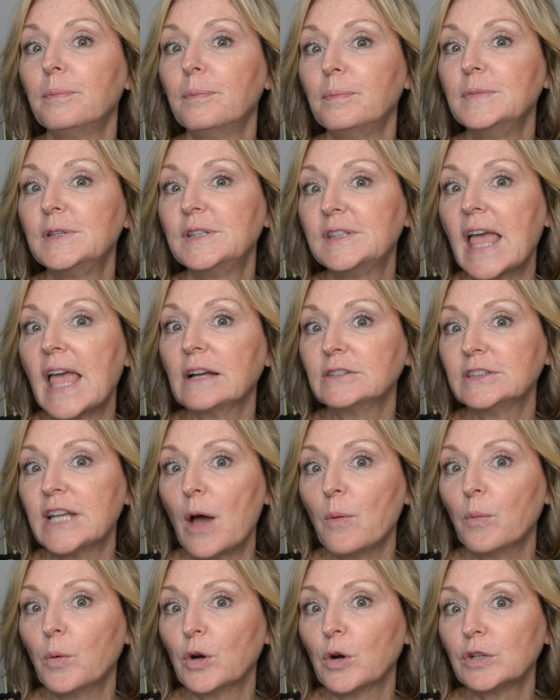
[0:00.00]
sound
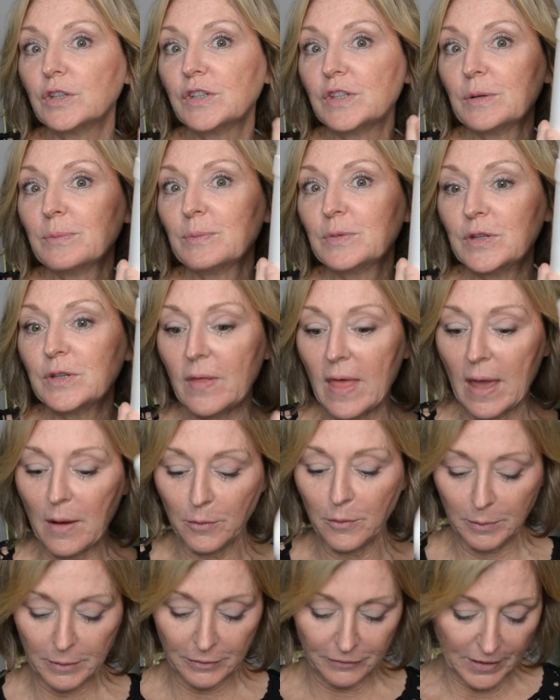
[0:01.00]
out words. So that
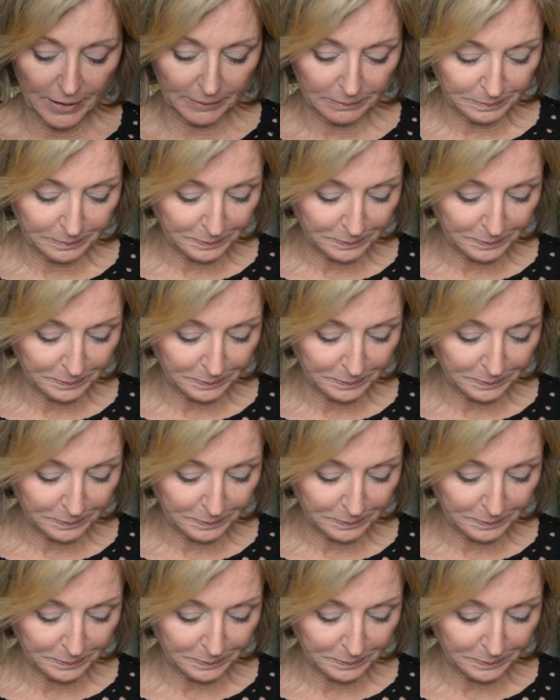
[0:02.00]
would be fun.